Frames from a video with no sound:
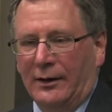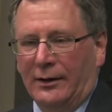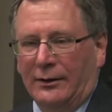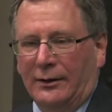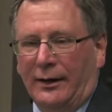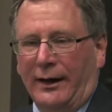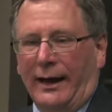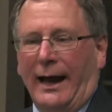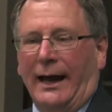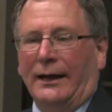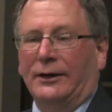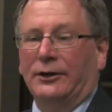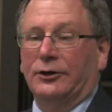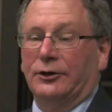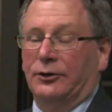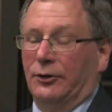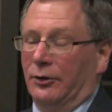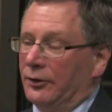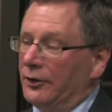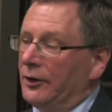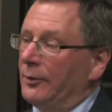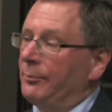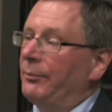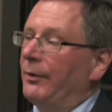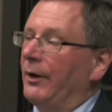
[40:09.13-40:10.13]
they had to go
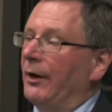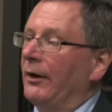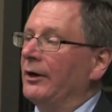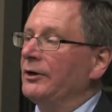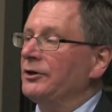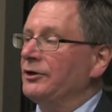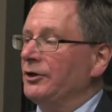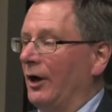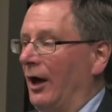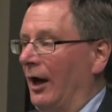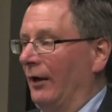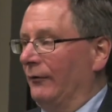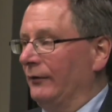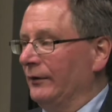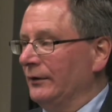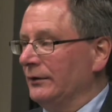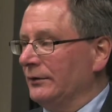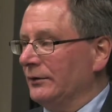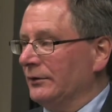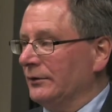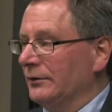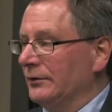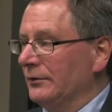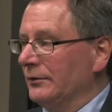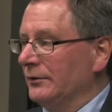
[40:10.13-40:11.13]
to the parish
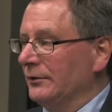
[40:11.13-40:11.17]
office,